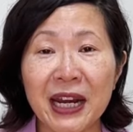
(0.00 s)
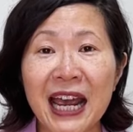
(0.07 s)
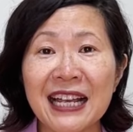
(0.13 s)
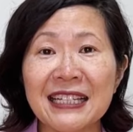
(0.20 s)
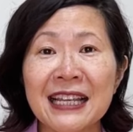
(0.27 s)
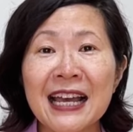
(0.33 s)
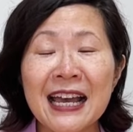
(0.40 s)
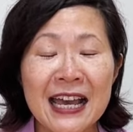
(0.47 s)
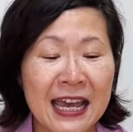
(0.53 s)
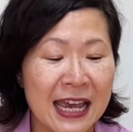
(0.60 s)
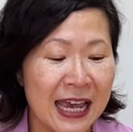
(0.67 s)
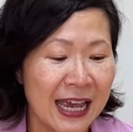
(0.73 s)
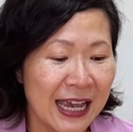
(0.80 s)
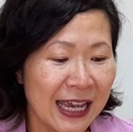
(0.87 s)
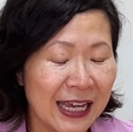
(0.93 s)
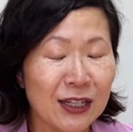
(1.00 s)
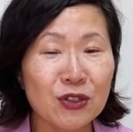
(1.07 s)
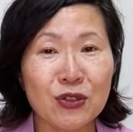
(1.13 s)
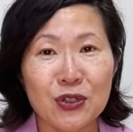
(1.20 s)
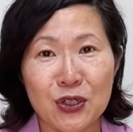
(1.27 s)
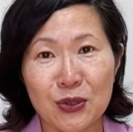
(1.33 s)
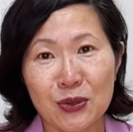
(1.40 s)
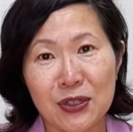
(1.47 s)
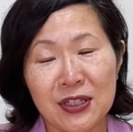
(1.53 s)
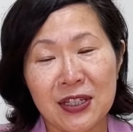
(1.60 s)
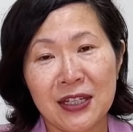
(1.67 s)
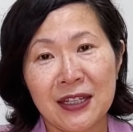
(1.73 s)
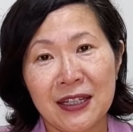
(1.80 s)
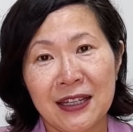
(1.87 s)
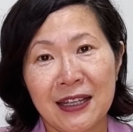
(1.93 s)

has introduced